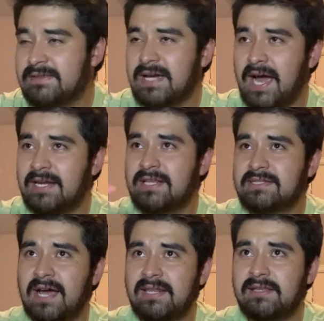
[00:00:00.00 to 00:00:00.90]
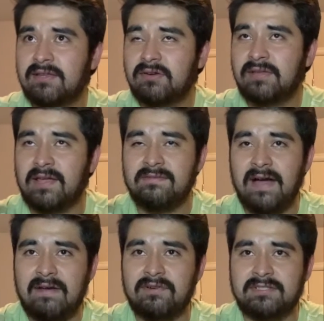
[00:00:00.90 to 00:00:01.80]
tiny little like
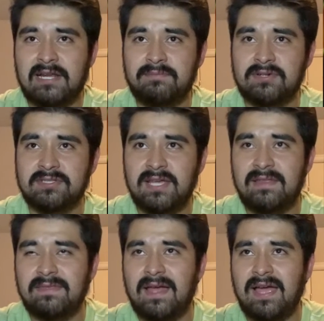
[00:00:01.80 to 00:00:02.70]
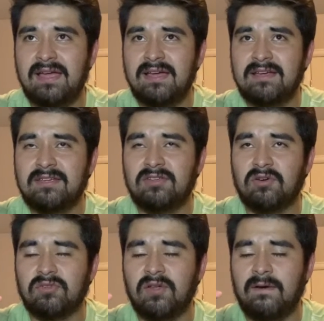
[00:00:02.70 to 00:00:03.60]
5 or 10% that, you
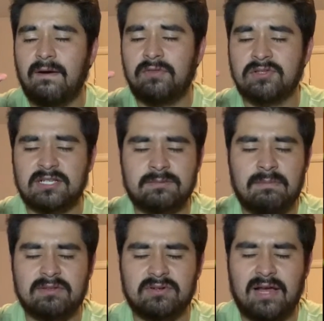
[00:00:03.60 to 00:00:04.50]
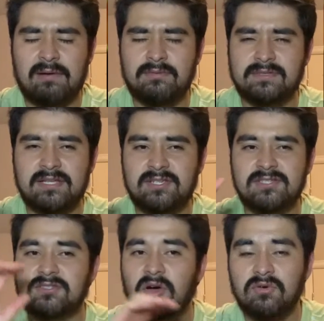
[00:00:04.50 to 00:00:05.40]
know, of those experimental albums that
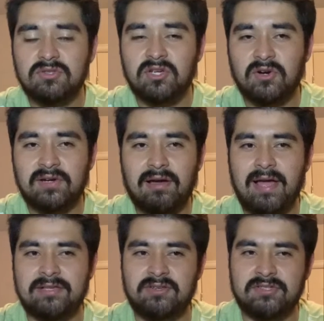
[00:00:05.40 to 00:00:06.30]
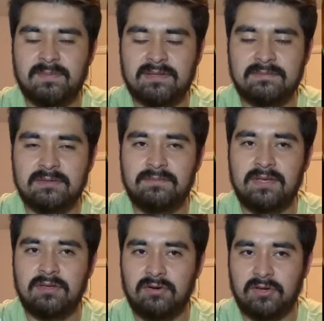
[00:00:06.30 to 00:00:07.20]
just don't turn out as you expect them to be.
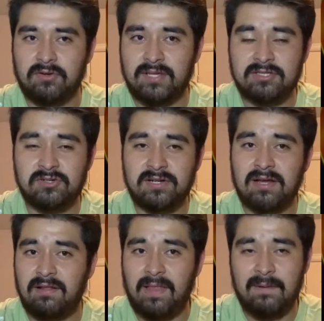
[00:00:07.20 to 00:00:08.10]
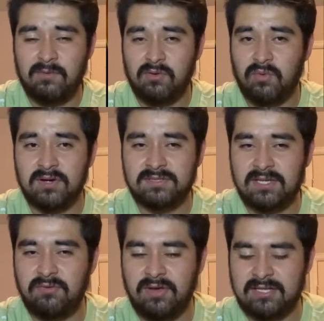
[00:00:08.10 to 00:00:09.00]
They turn out a lot more worse than
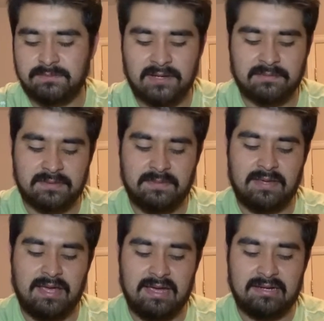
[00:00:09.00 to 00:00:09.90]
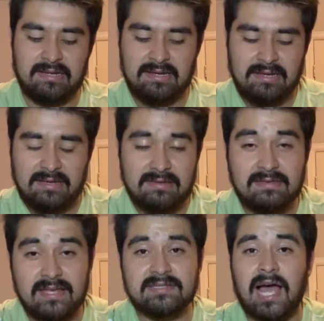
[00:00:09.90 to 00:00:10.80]
you expect them to be. And
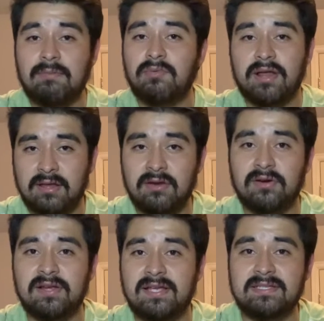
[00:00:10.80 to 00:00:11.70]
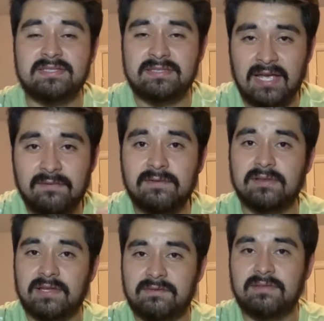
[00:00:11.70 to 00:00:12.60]
this album right here is
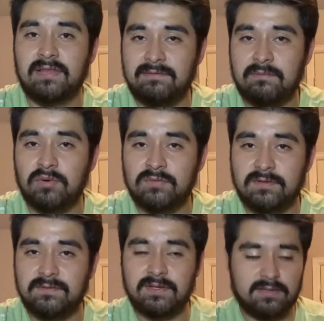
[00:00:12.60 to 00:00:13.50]
definitely living proof of it.